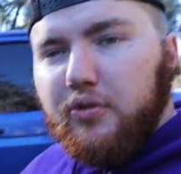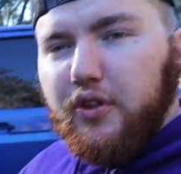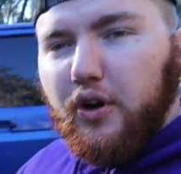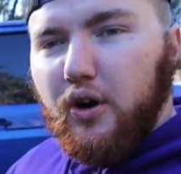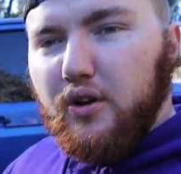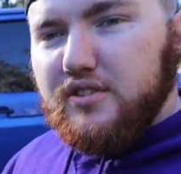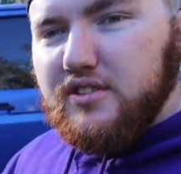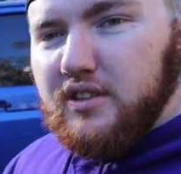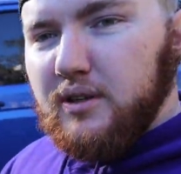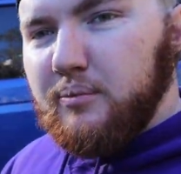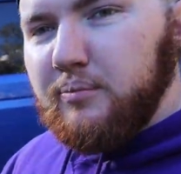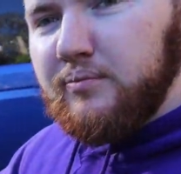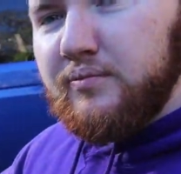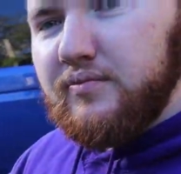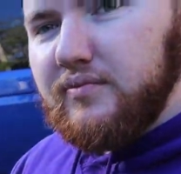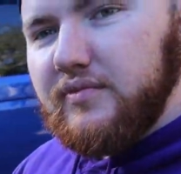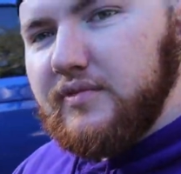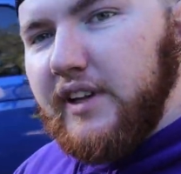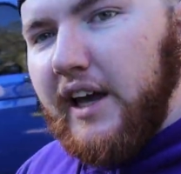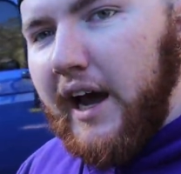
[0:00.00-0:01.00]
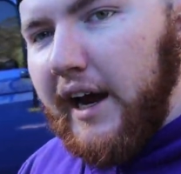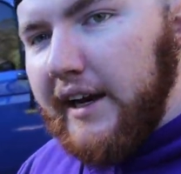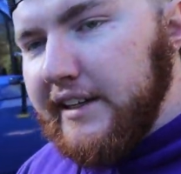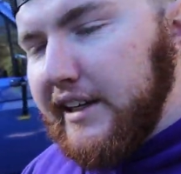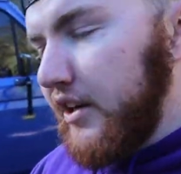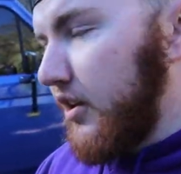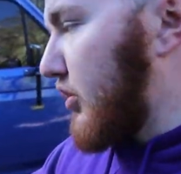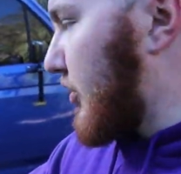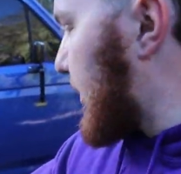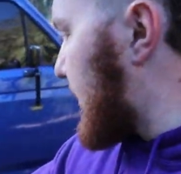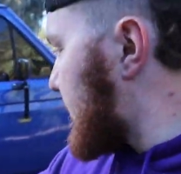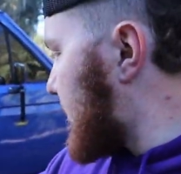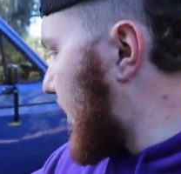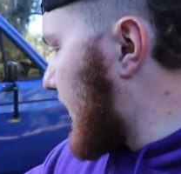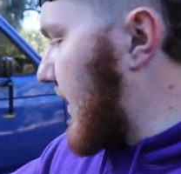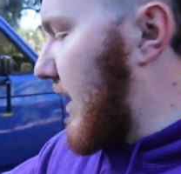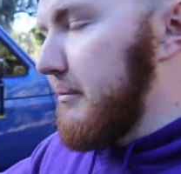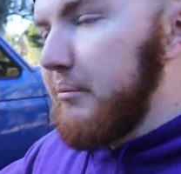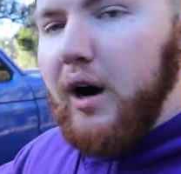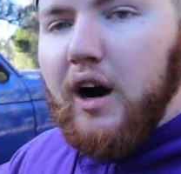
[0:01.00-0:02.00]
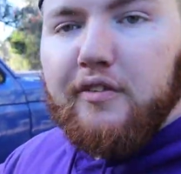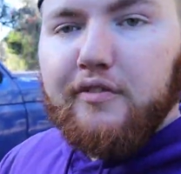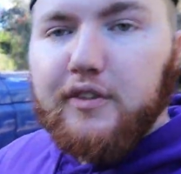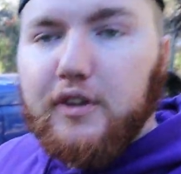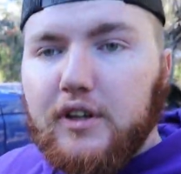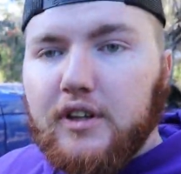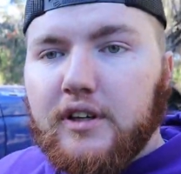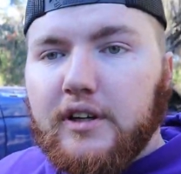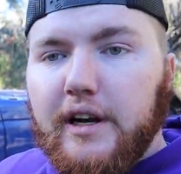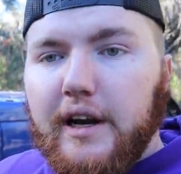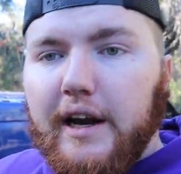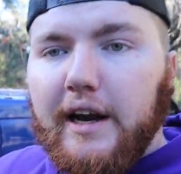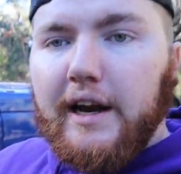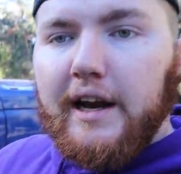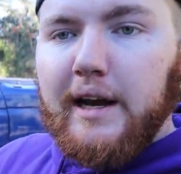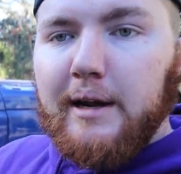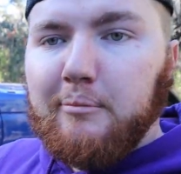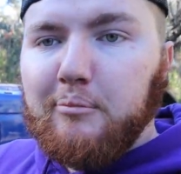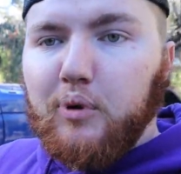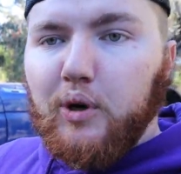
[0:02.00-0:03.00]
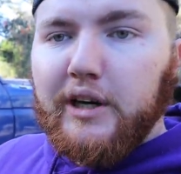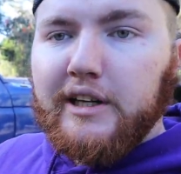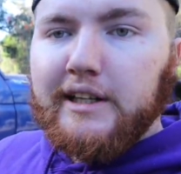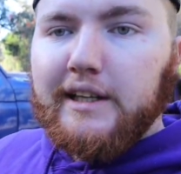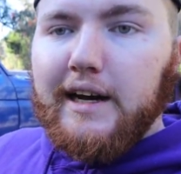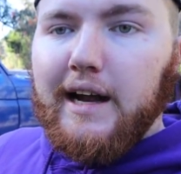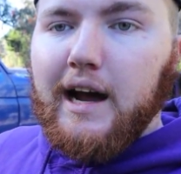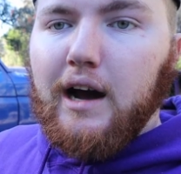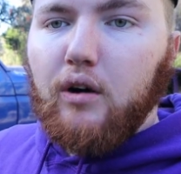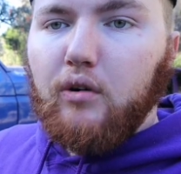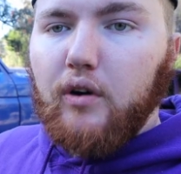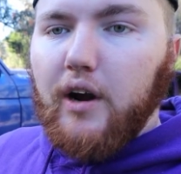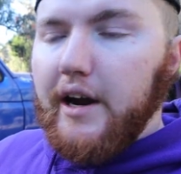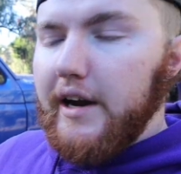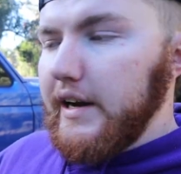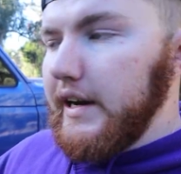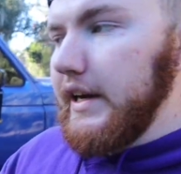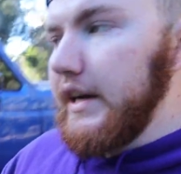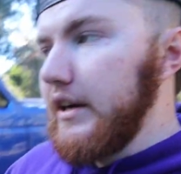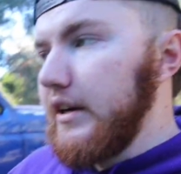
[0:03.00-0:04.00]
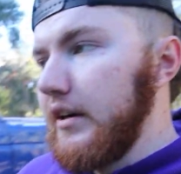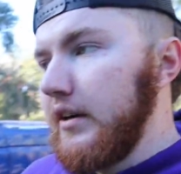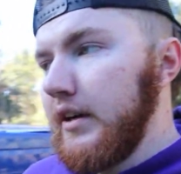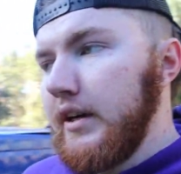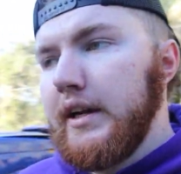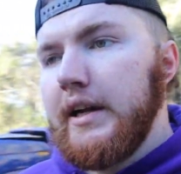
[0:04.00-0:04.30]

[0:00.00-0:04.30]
throw some 90 degrees on that muffler and bring it out right here.